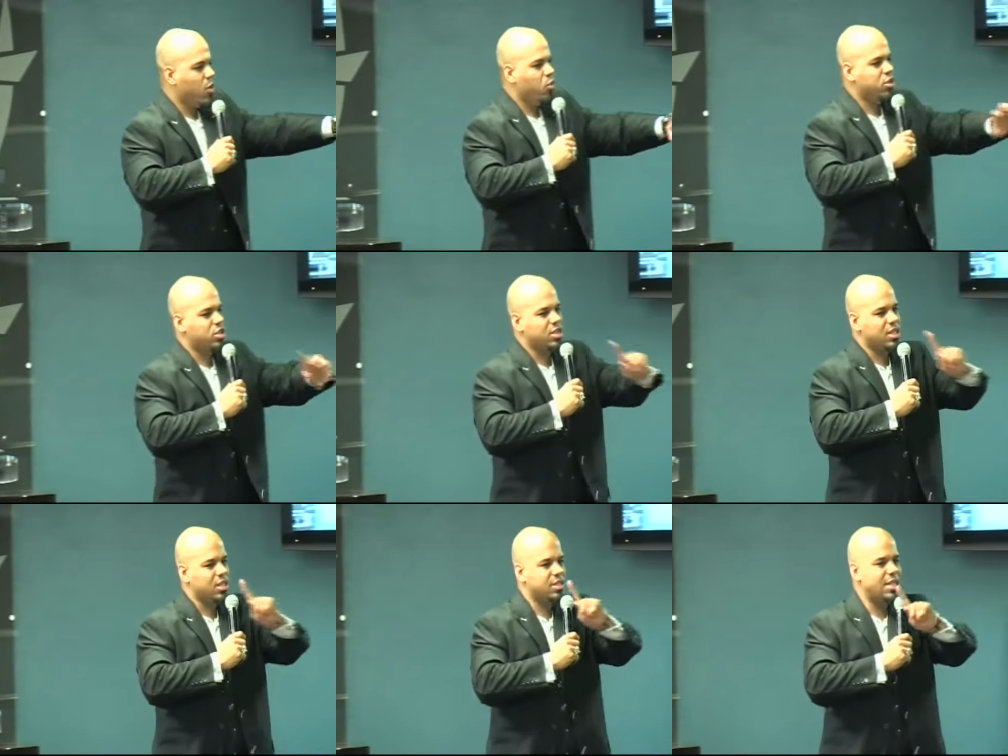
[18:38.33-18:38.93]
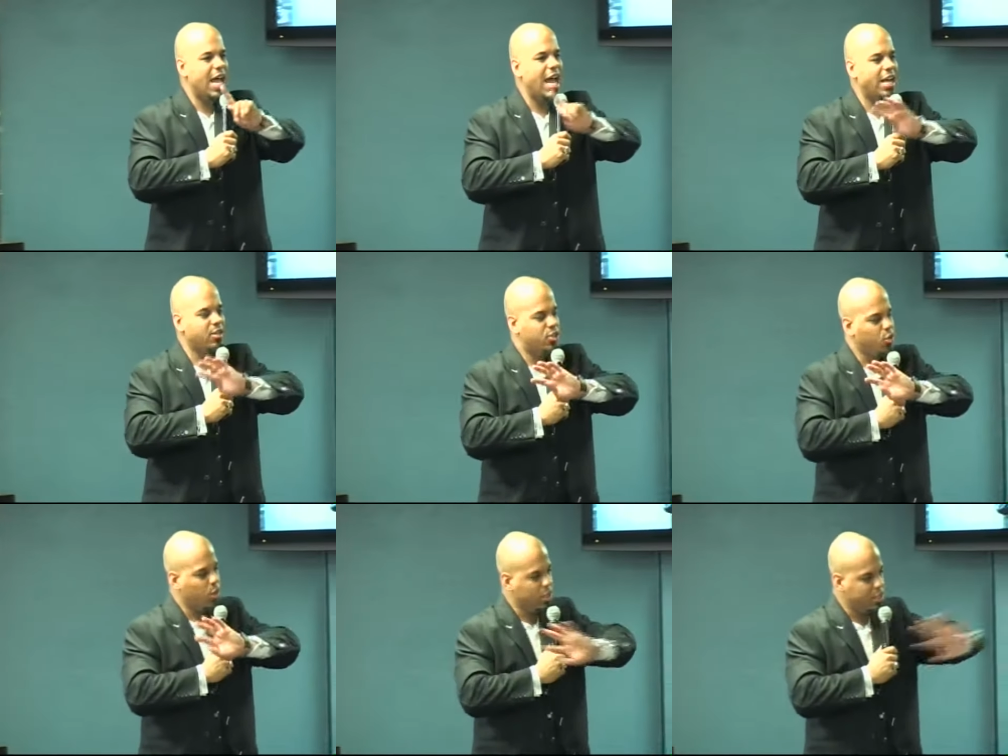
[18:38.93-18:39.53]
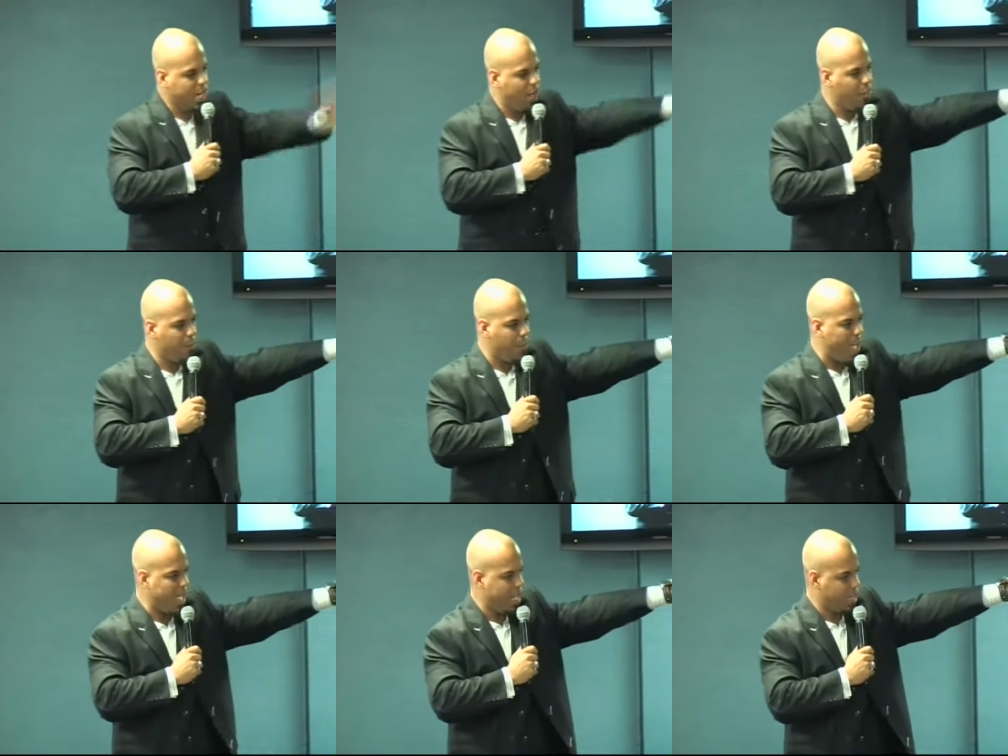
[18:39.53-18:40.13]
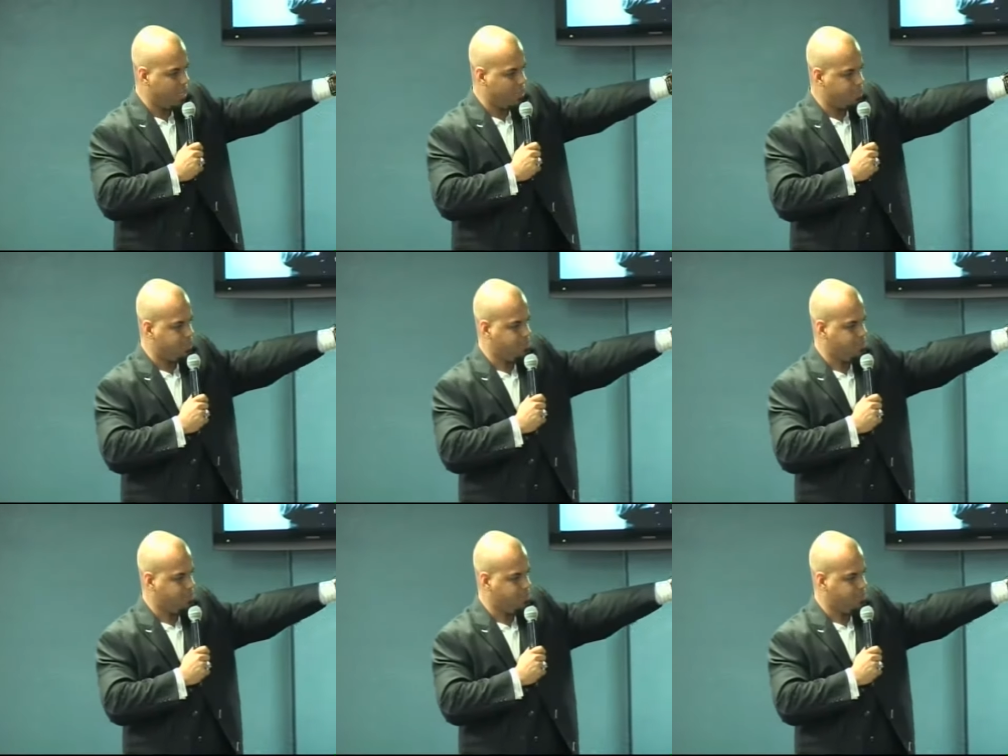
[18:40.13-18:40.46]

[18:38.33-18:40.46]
which is assigned to another man,